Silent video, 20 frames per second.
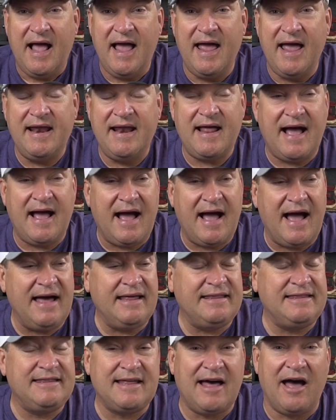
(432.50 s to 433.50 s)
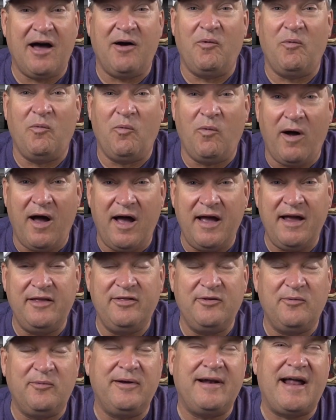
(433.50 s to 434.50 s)
And I thought, what in
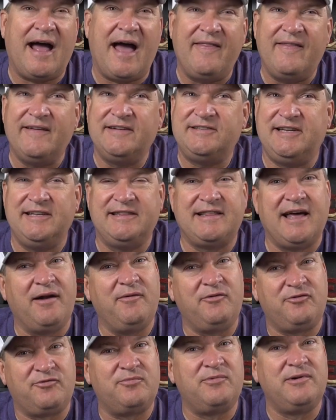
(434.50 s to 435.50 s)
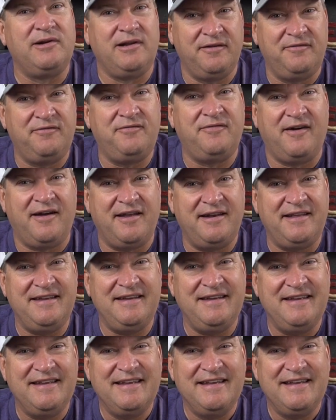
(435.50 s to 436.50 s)
the world? I think she thought it was really
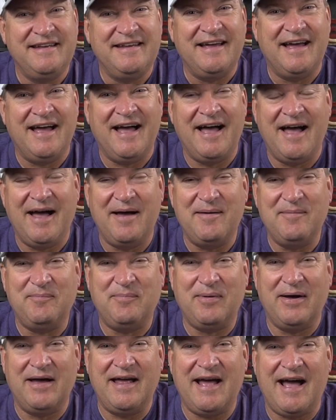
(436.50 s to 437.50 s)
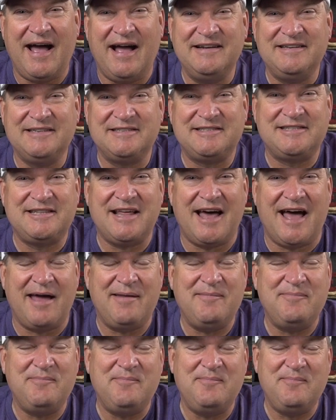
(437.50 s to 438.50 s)
funny. But I just
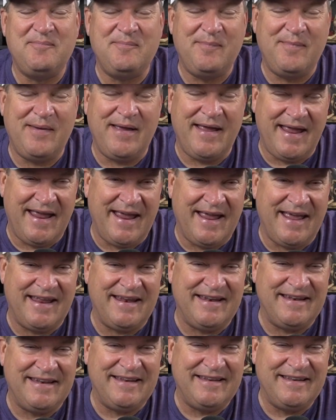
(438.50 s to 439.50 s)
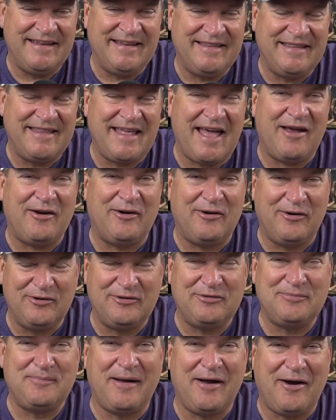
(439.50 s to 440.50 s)
thought, man, that
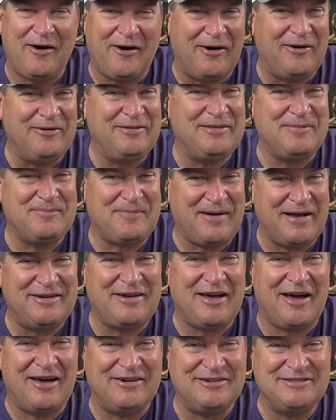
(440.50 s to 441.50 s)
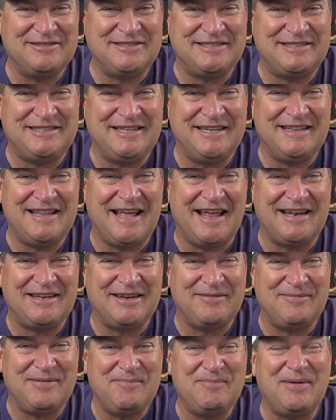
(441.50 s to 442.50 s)
hurts my heart that my daughter just did that
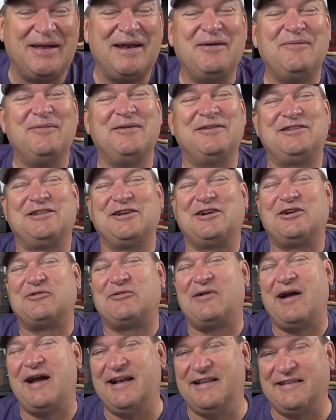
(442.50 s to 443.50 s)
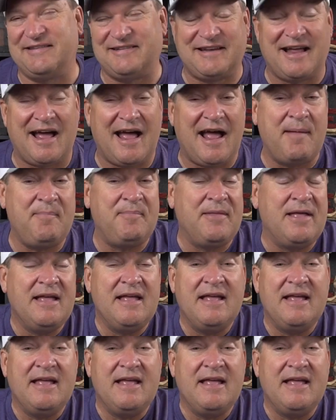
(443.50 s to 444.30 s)
to me. But it was the greatest time.